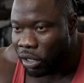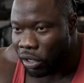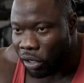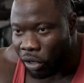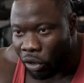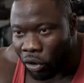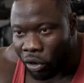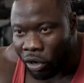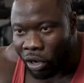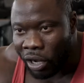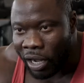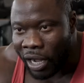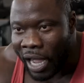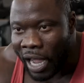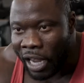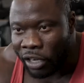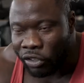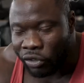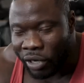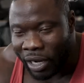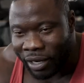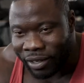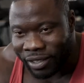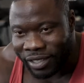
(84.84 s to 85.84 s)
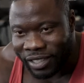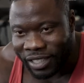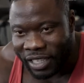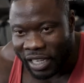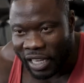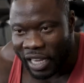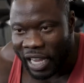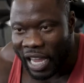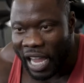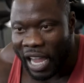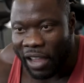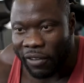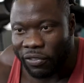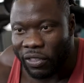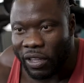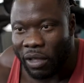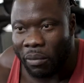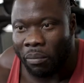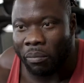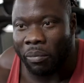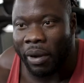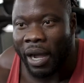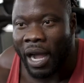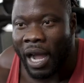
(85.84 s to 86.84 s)
longer contract to see if the
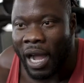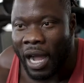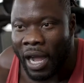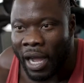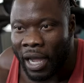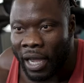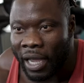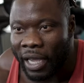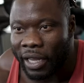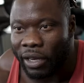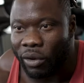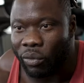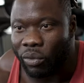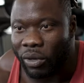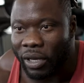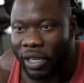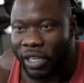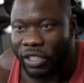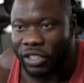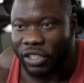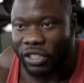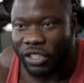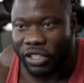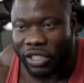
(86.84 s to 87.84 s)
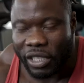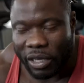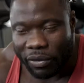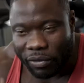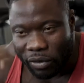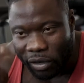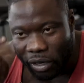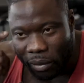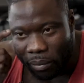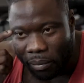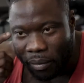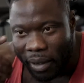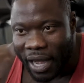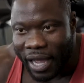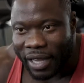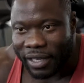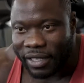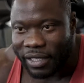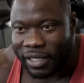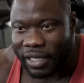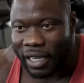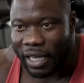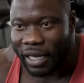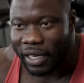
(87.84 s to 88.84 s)
bond and the relationship and the
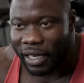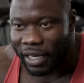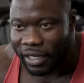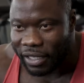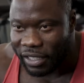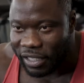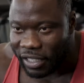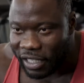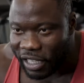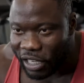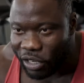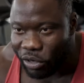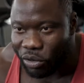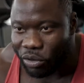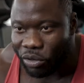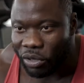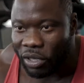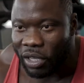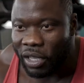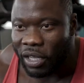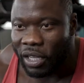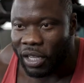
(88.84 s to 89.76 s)
mindset is still,